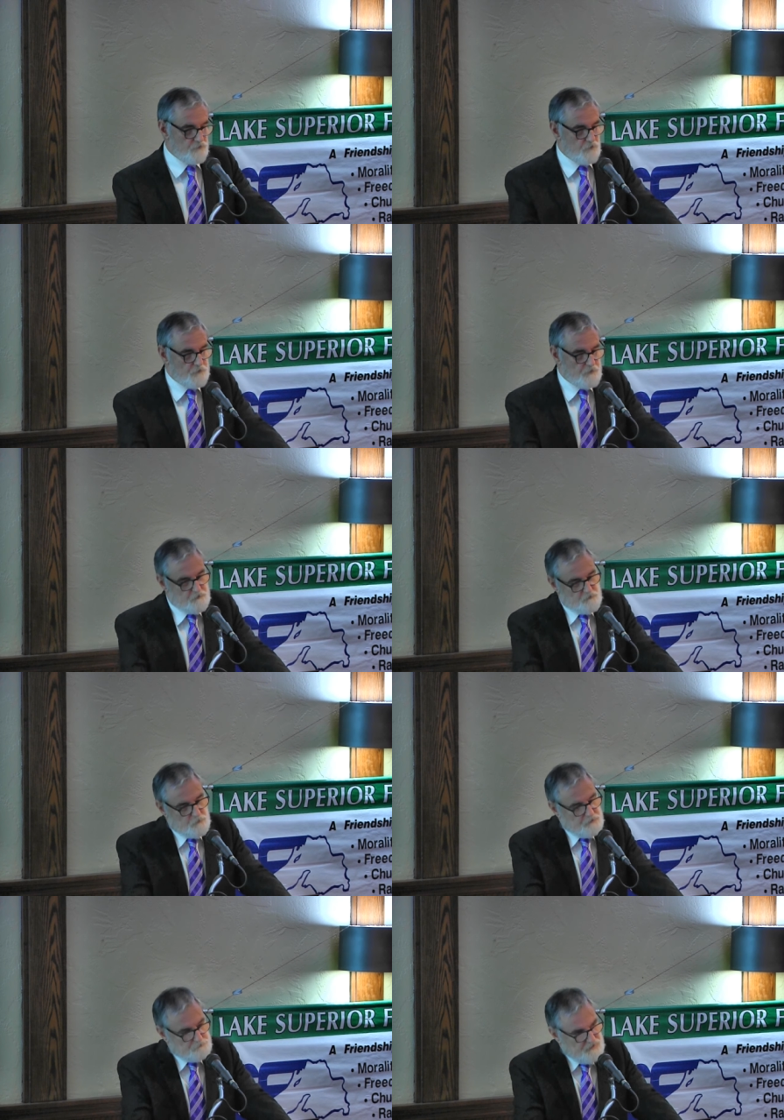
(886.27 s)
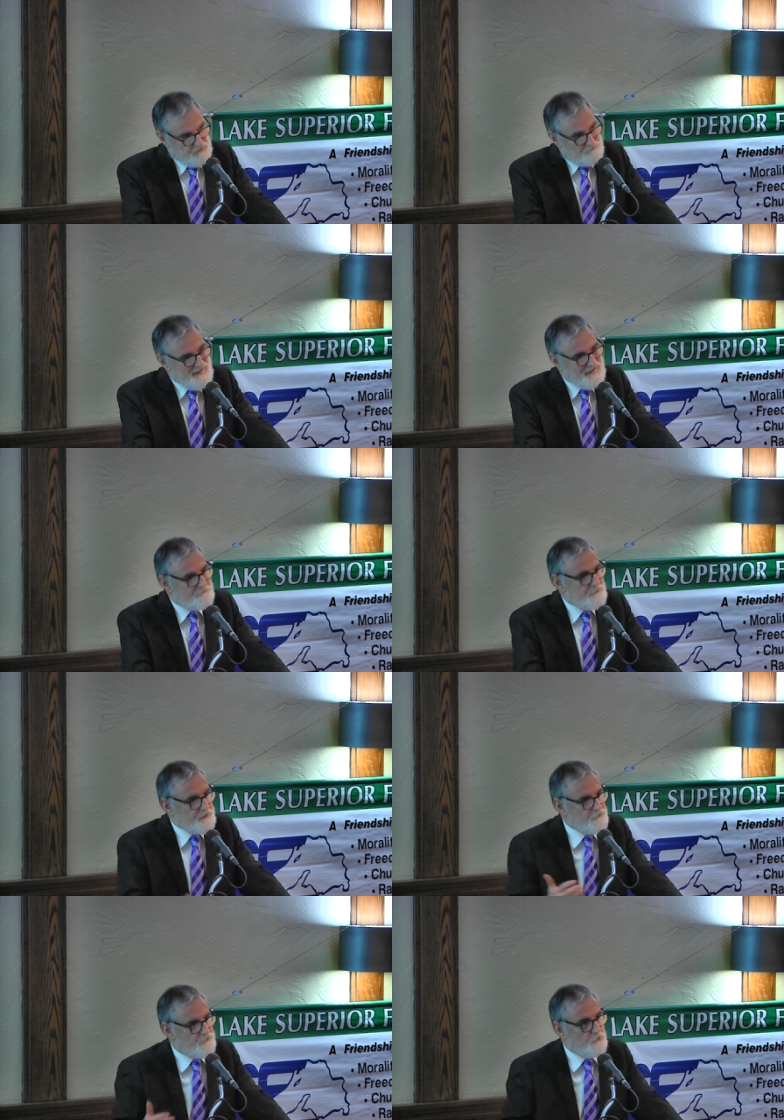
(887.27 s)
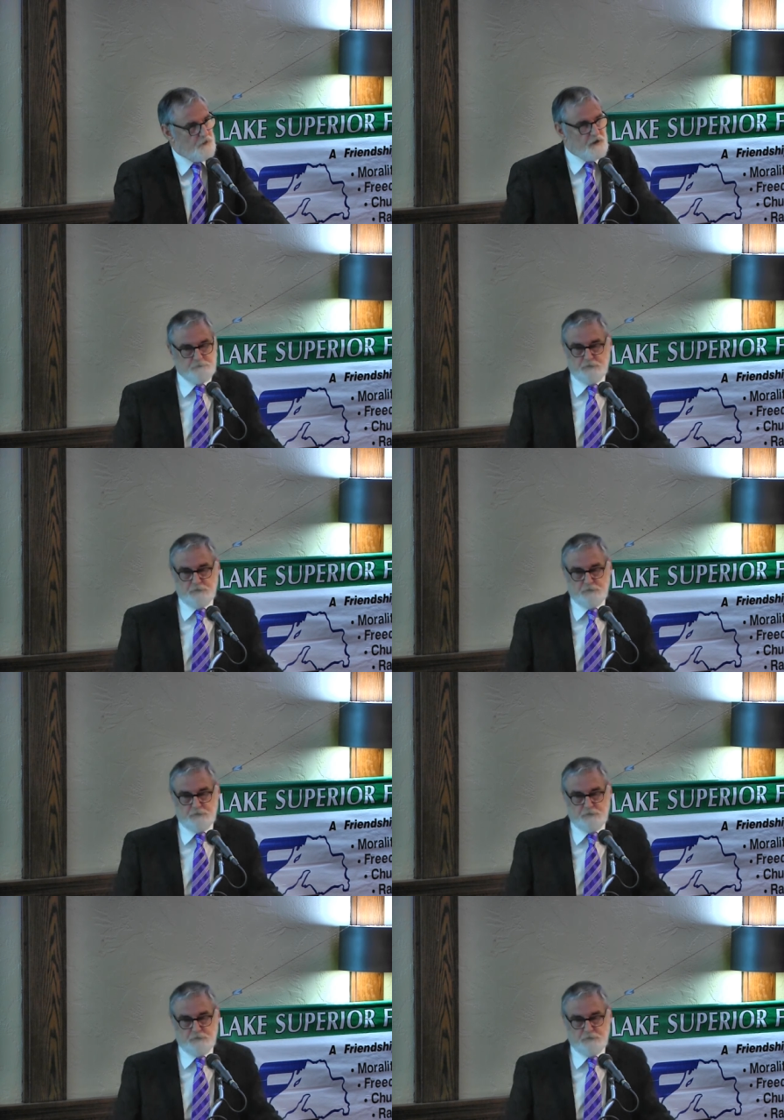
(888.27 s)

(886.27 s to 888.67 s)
So we could pick many, but this is the one I